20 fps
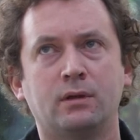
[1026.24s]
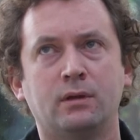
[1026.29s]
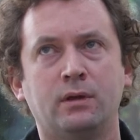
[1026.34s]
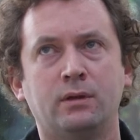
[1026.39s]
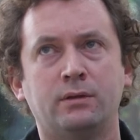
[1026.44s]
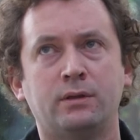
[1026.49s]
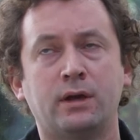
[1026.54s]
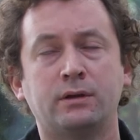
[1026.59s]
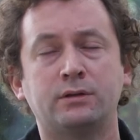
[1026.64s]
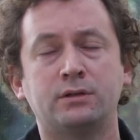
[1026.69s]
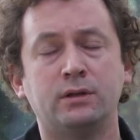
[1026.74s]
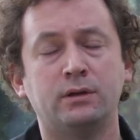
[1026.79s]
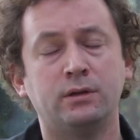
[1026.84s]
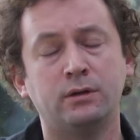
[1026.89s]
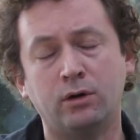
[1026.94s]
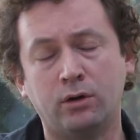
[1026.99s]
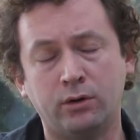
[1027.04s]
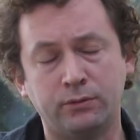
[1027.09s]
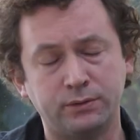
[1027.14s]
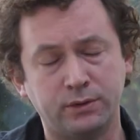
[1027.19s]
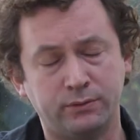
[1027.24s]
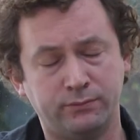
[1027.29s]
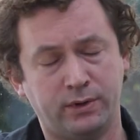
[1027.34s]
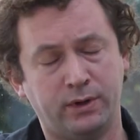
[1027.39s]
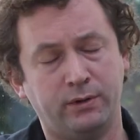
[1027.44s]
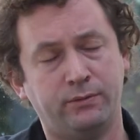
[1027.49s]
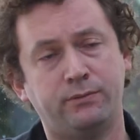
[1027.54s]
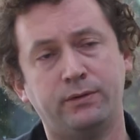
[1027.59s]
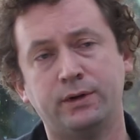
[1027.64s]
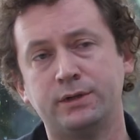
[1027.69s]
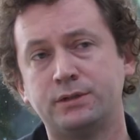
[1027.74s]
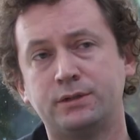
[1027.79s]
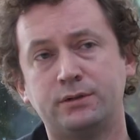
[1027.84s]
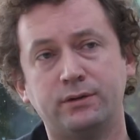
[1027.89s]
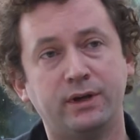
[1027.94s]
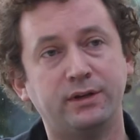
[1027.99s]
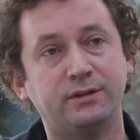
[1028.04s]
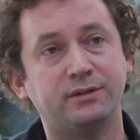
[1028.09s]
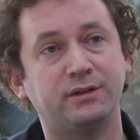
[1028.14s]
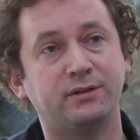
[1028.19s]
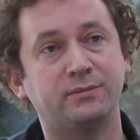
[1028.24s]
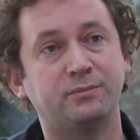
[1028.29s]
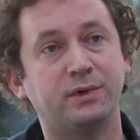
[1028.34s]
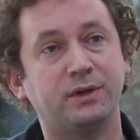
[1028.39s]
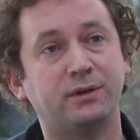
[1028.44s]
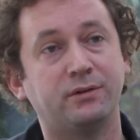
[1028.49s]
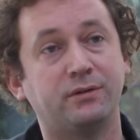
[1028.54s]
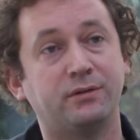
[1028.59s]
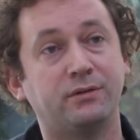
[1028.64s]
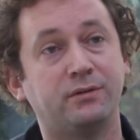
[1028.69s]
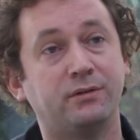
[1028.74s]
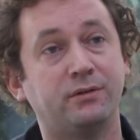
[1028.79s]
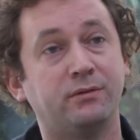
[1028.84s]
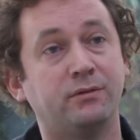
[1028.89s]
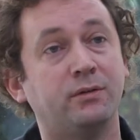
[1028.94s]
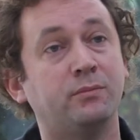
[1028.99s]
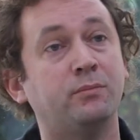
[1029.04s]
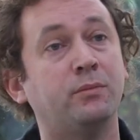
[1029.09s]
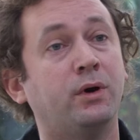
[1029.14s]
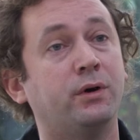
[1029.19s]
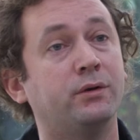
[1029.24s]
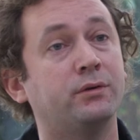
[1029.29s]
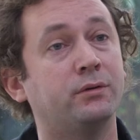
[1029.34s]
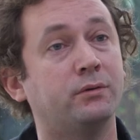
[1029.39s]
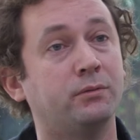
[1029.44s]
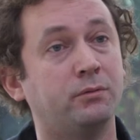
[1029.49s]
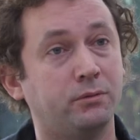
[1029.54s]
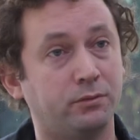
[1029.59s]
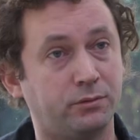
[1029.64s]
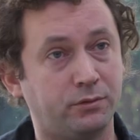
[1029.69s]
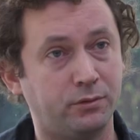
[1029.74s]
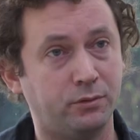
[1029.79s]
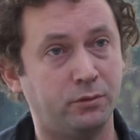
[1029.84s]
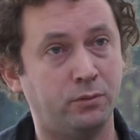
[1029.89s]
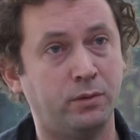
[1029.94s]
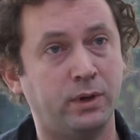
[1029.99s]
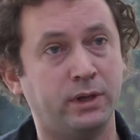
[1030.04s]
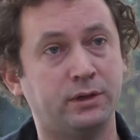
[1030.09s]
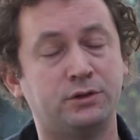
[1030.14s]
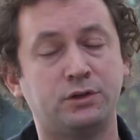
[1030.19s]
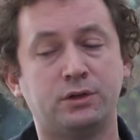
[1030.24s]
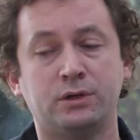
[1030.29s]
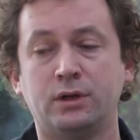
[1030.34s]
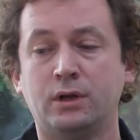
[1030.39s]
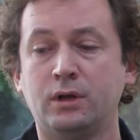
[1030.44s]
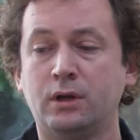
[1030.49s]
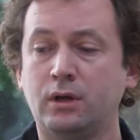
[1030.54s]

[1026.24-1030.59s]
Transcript: It's actually often very frustrating, because the model through which